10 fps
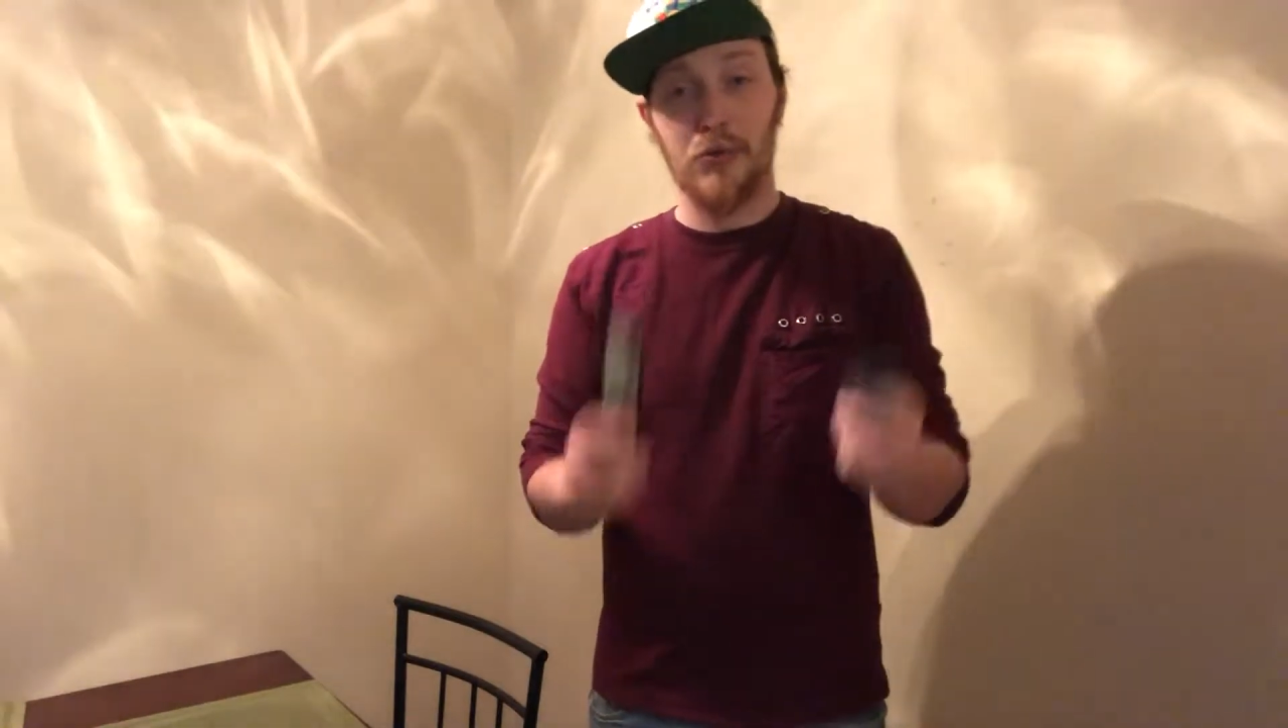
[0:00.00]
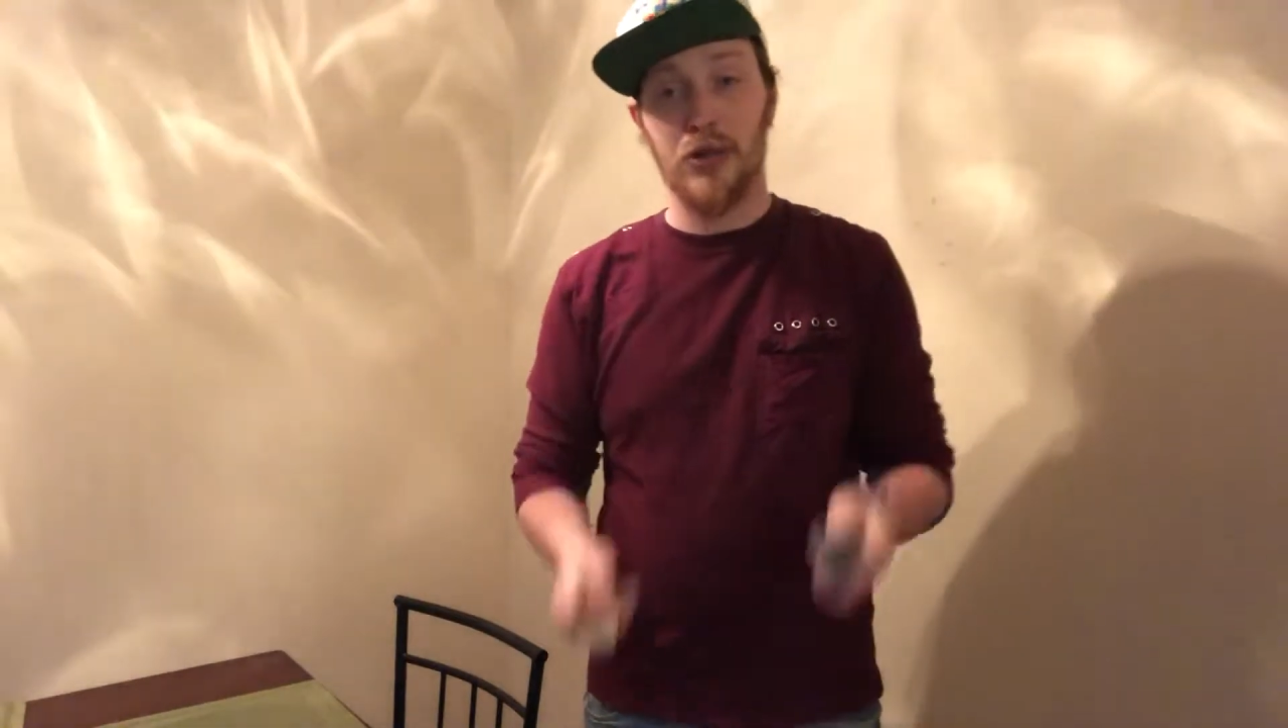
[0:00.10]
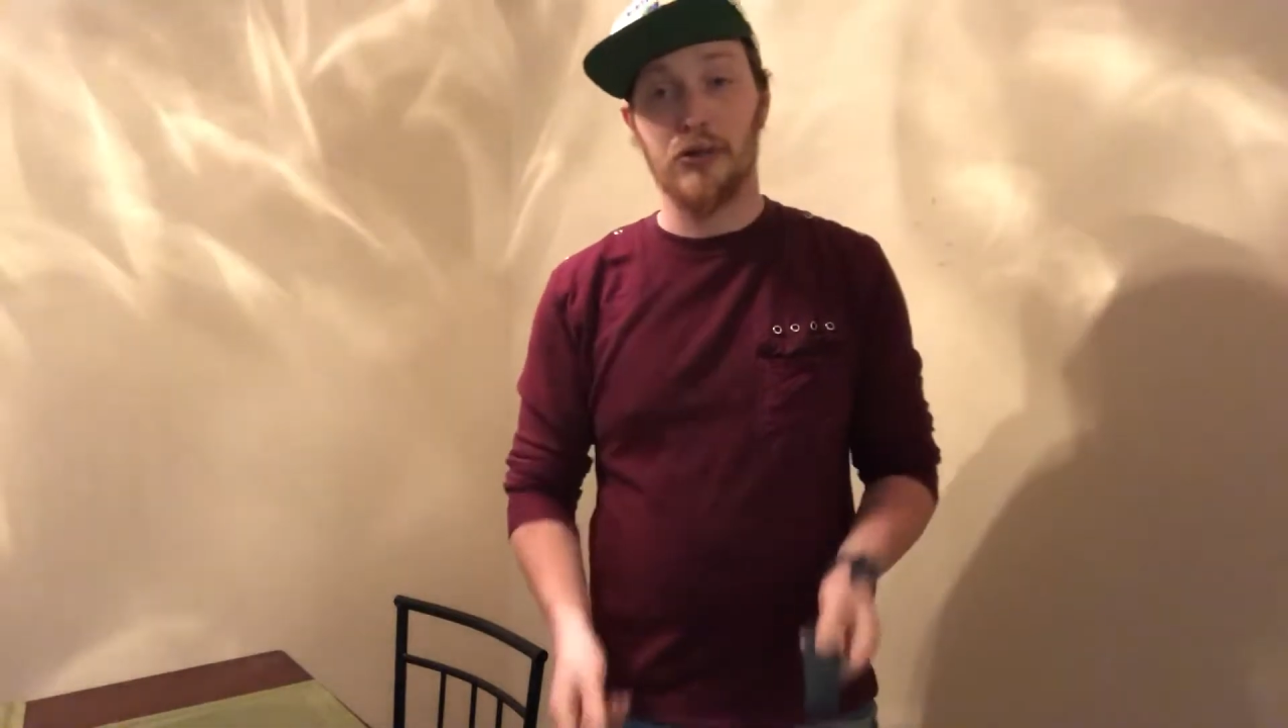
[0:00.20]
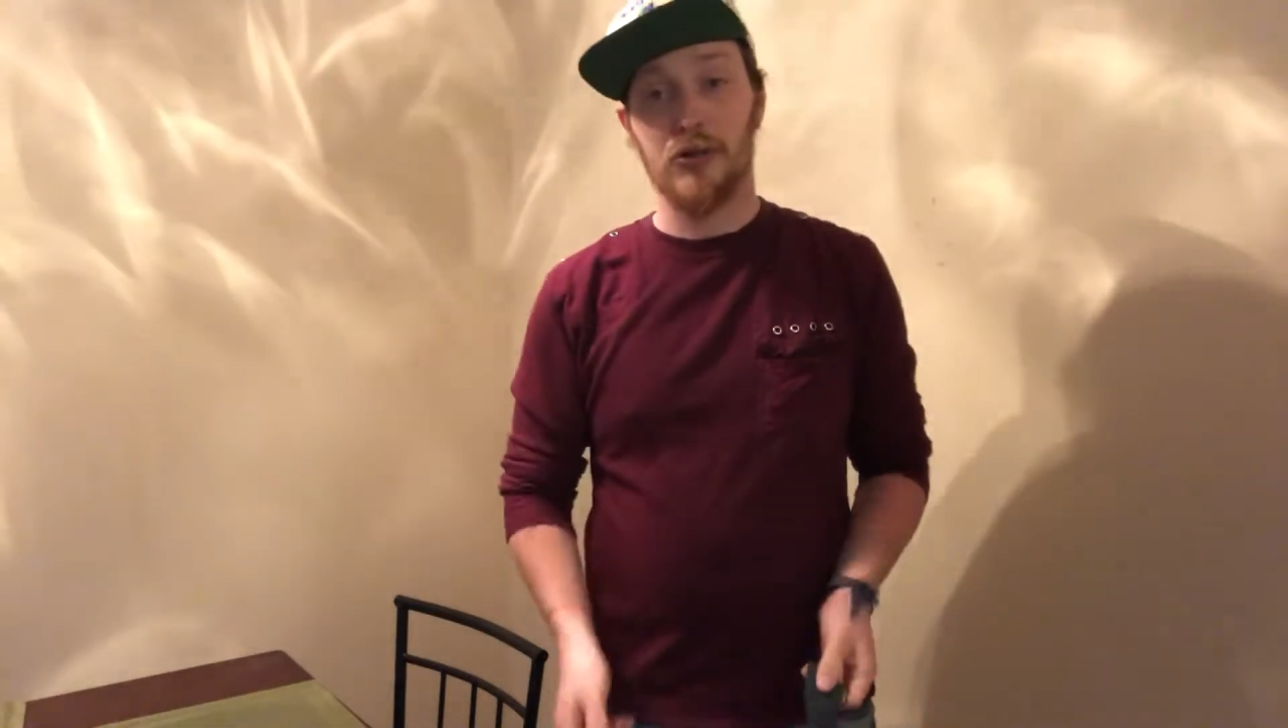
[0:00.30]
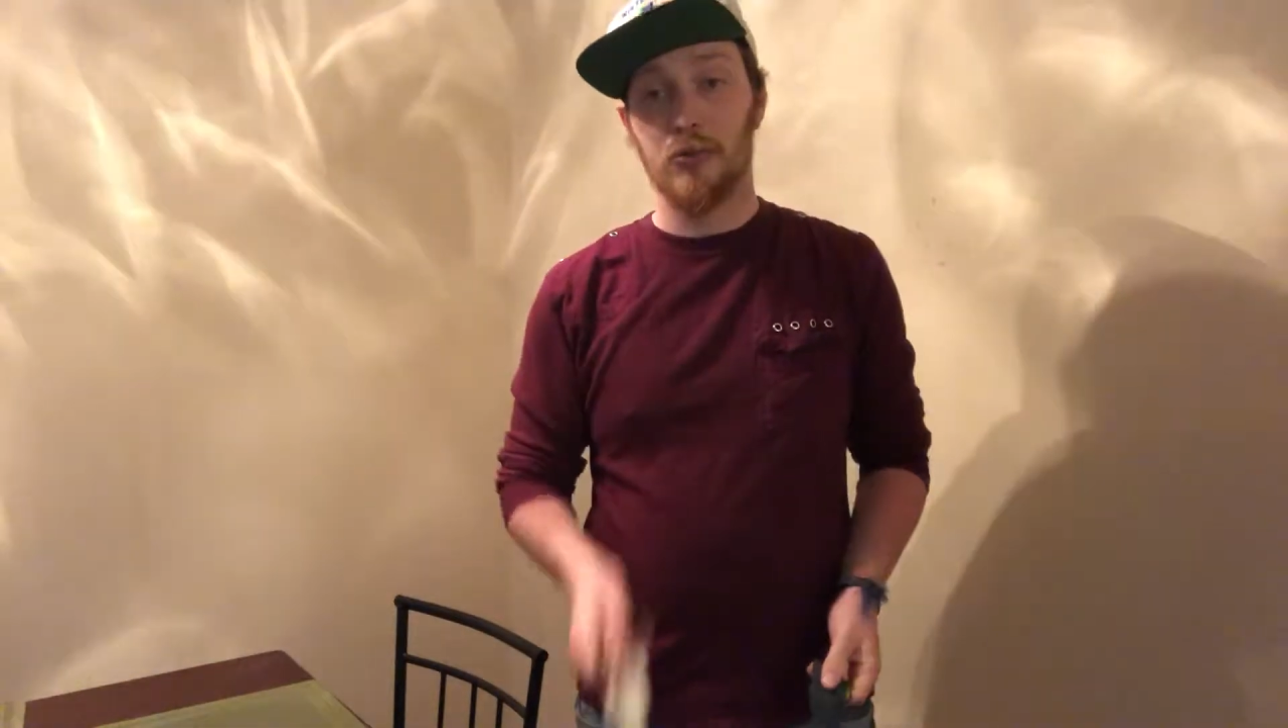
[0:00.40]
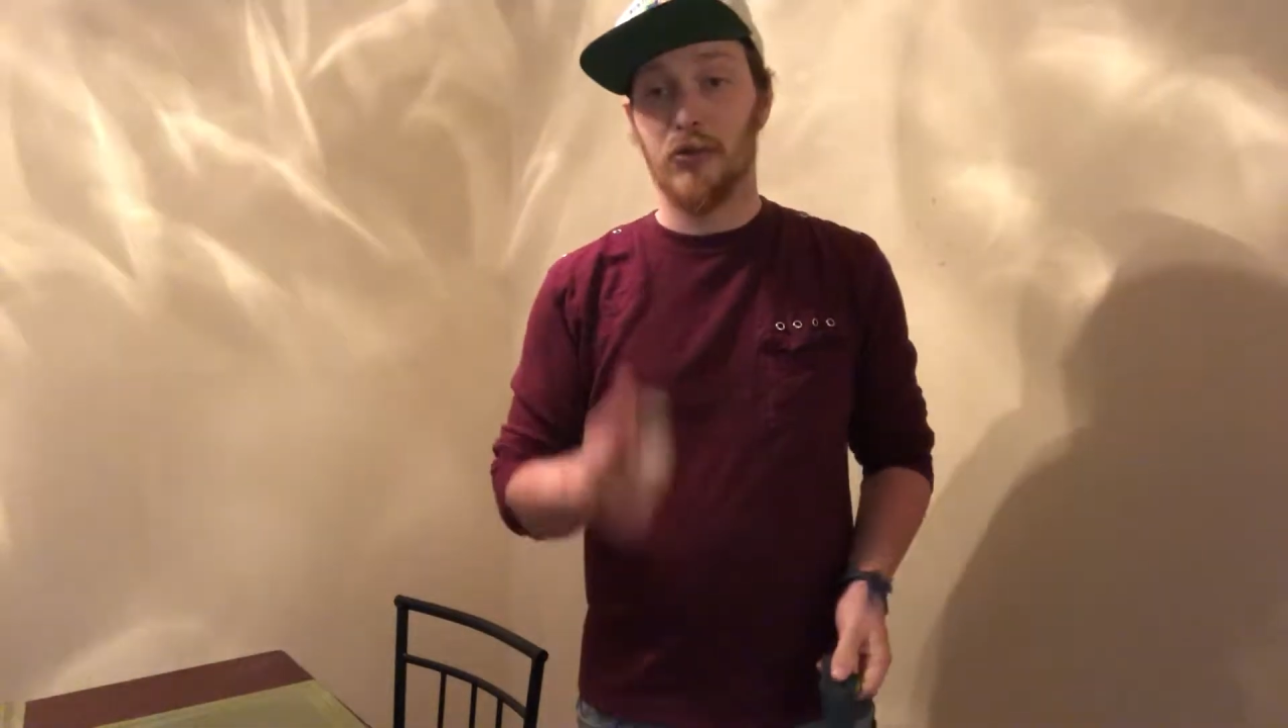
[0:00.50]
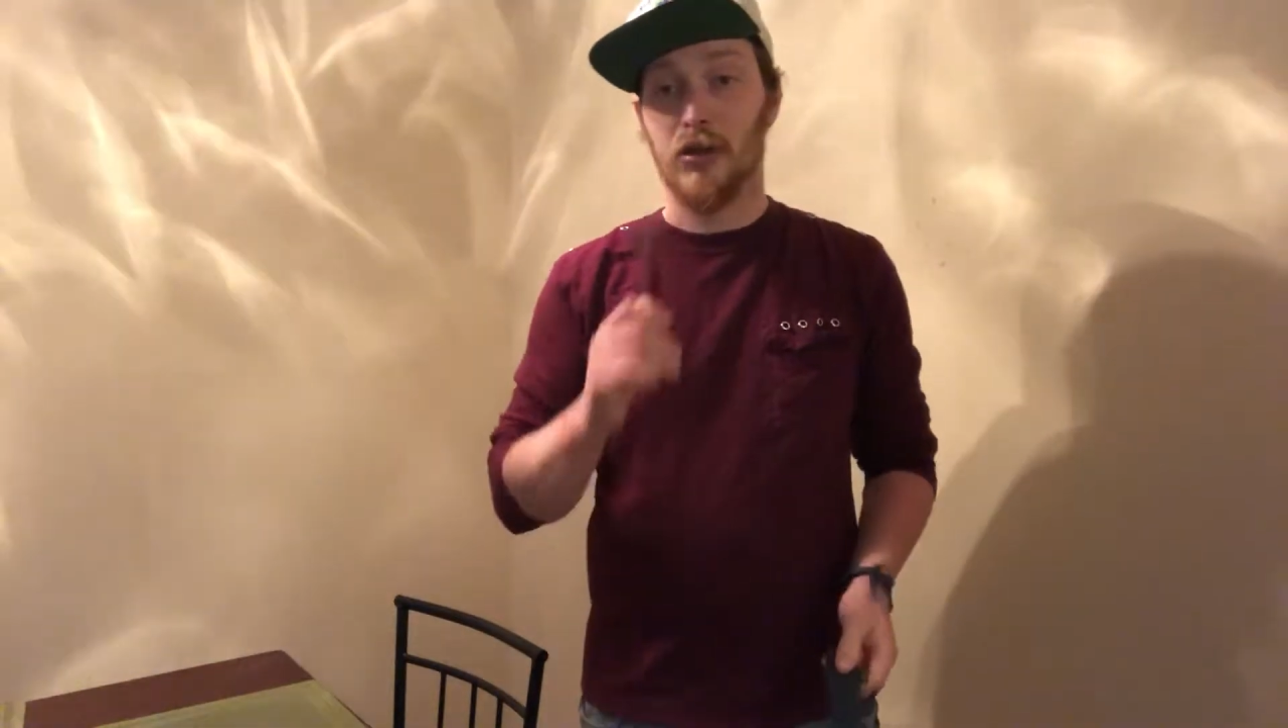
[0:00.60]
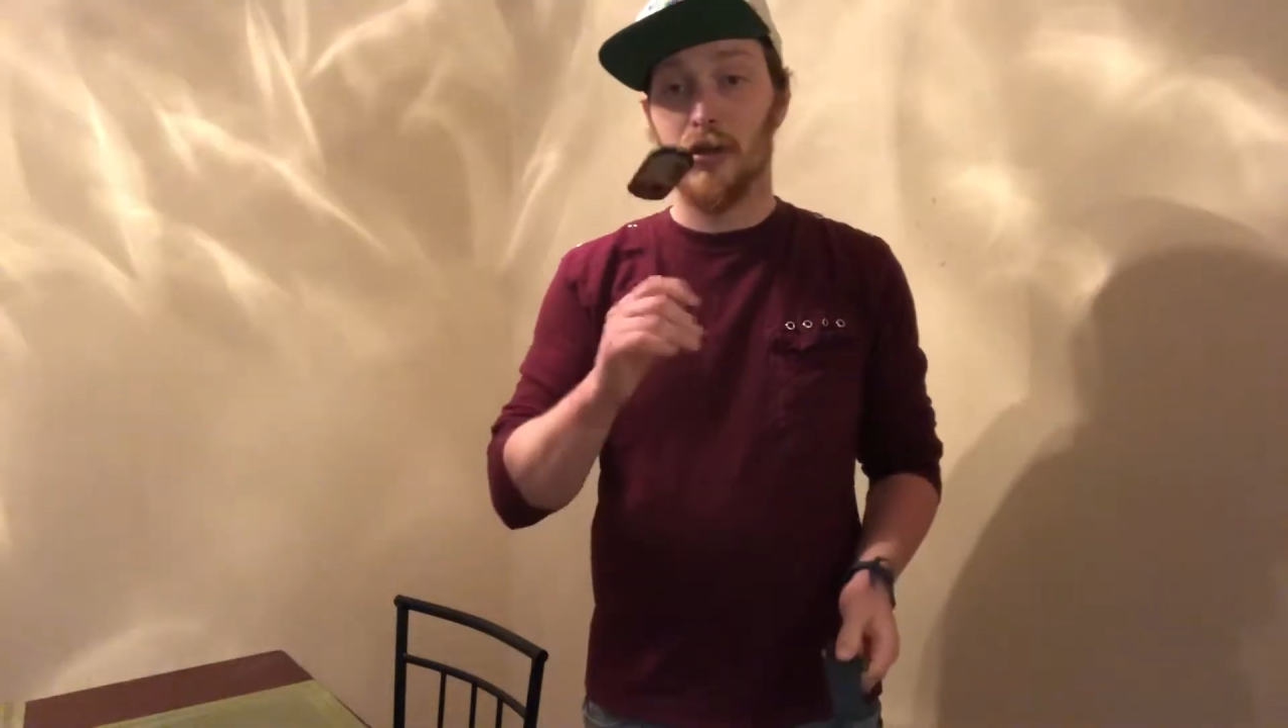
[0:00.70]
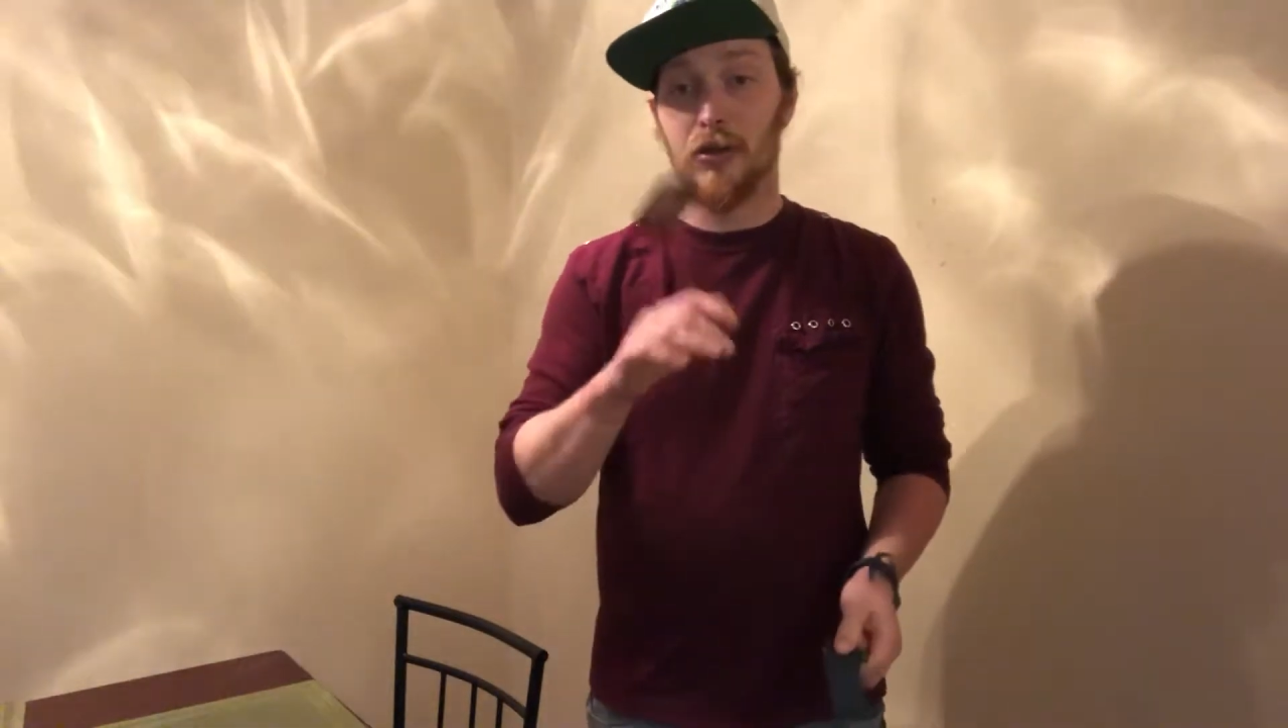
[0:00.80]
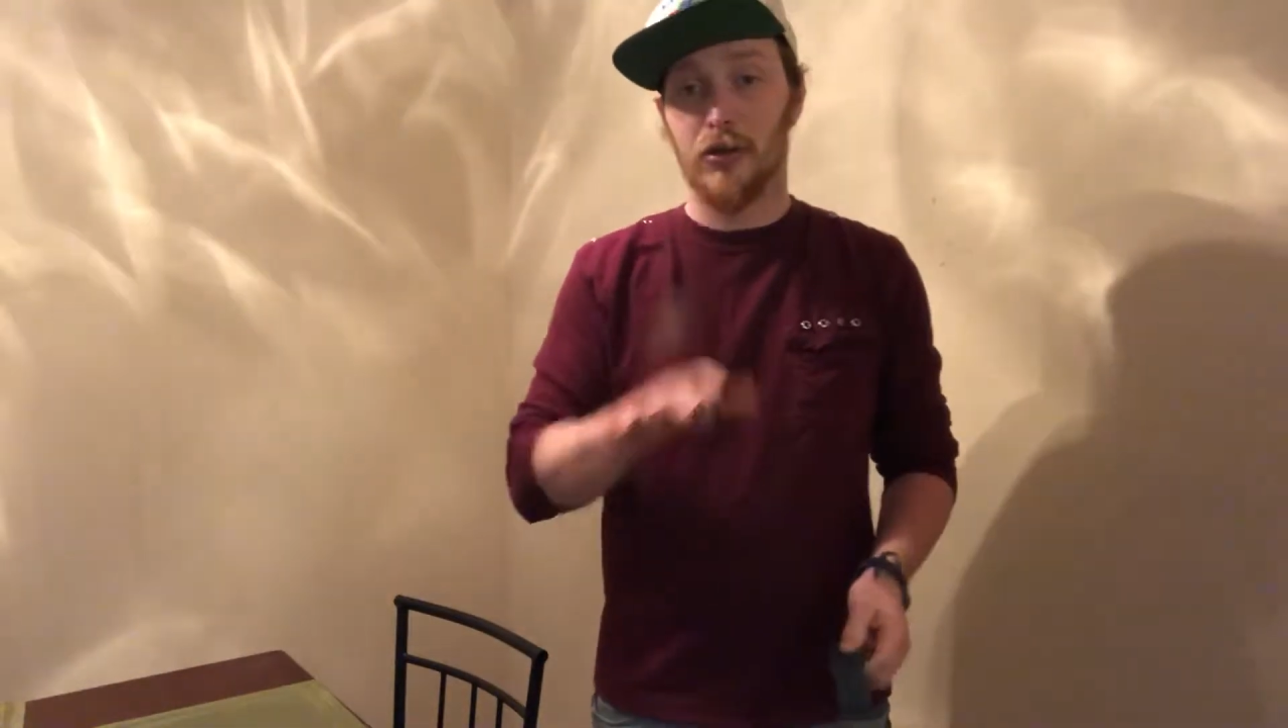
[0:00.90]
that are good with
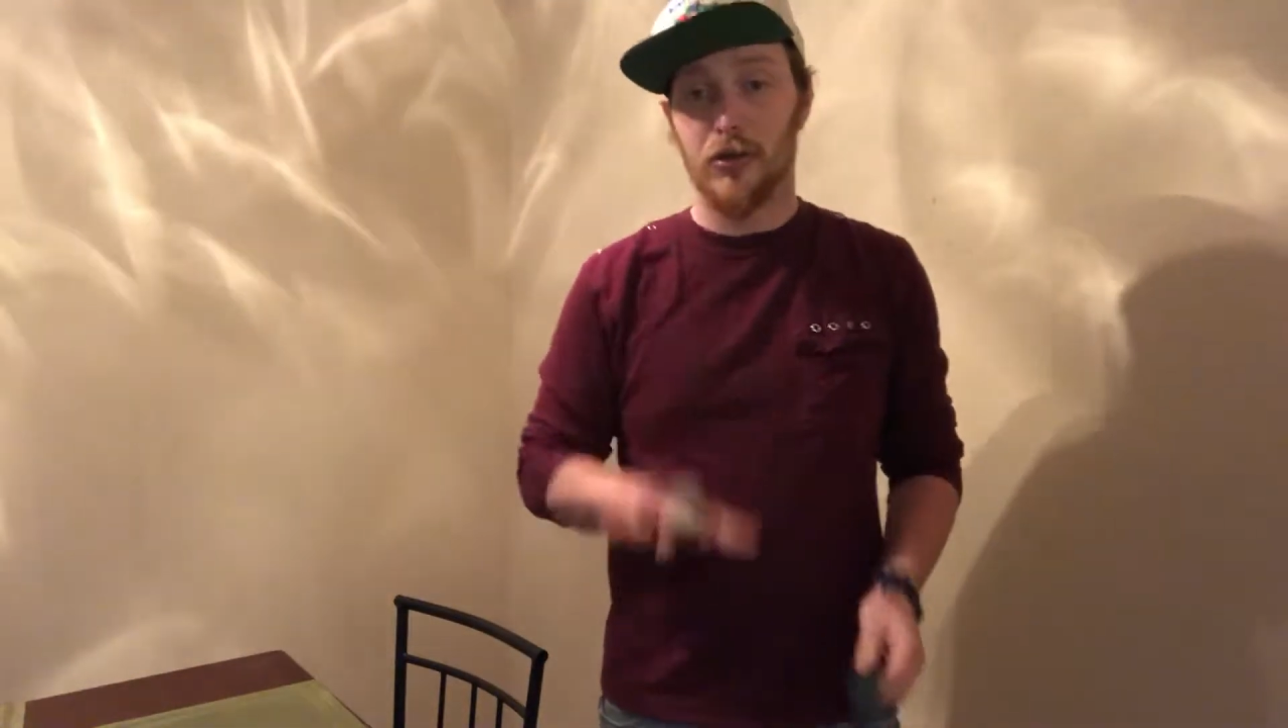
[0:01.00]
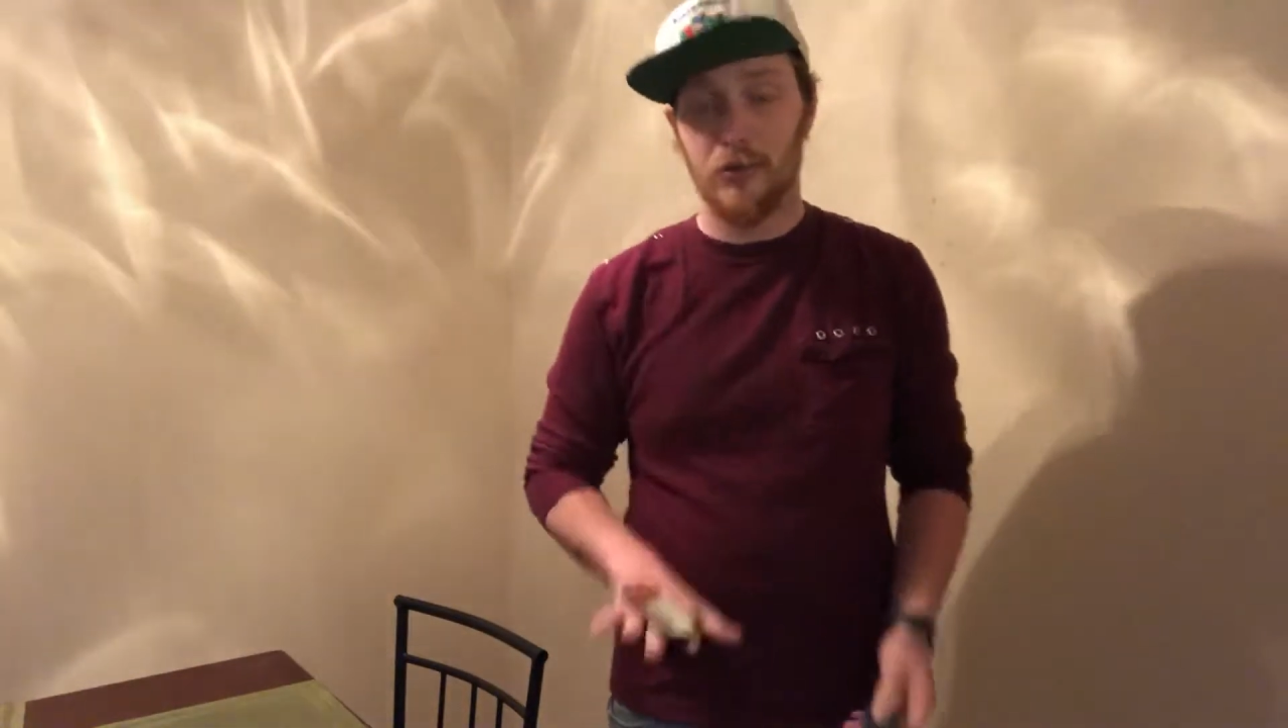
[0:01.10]
the other.